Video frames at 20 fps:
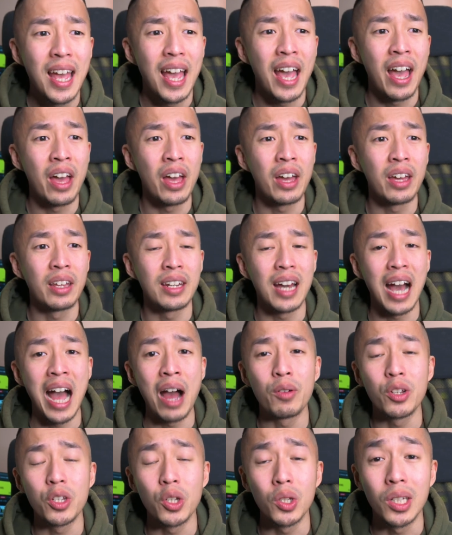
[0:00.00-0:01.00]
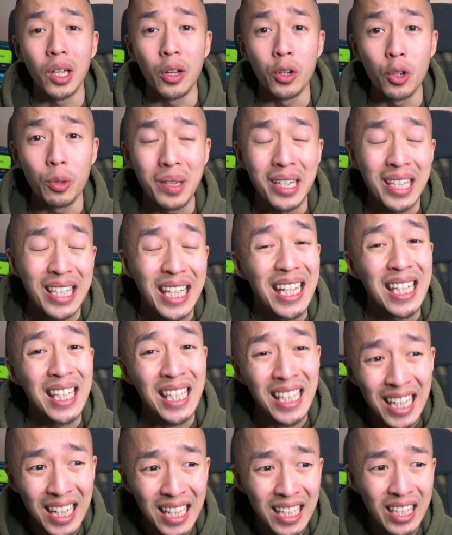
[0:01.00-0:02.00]
and I was using Adobe
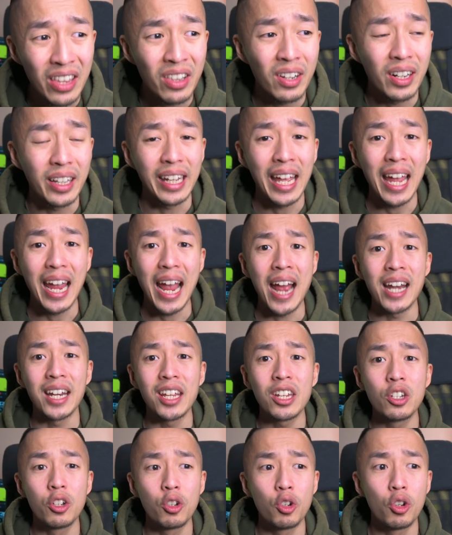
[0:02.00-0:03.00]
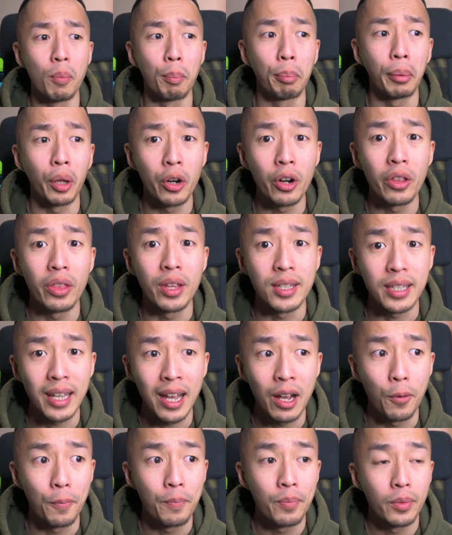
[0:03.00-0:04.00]
CS6, and they're like, hey, I need you to blur this
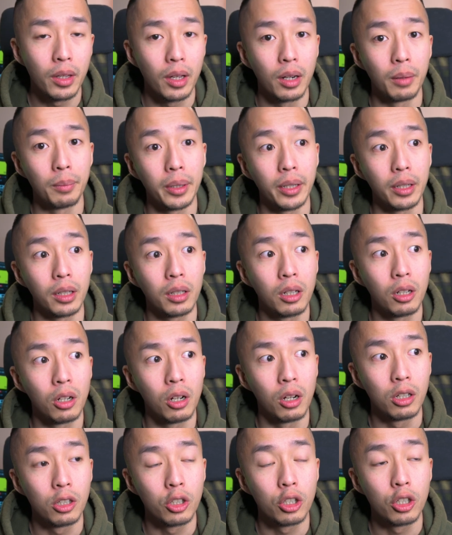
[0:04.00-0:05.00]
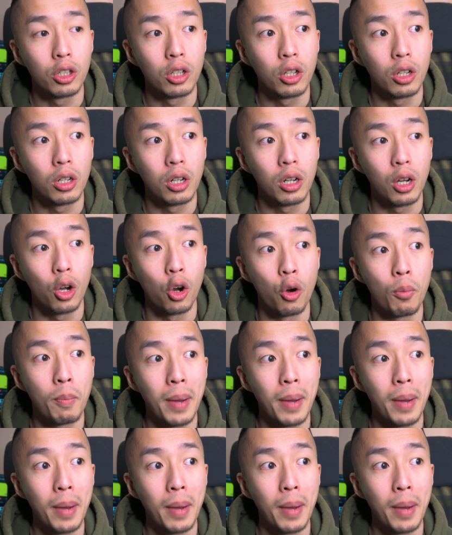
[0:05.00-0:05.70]
out, and I'm like, oh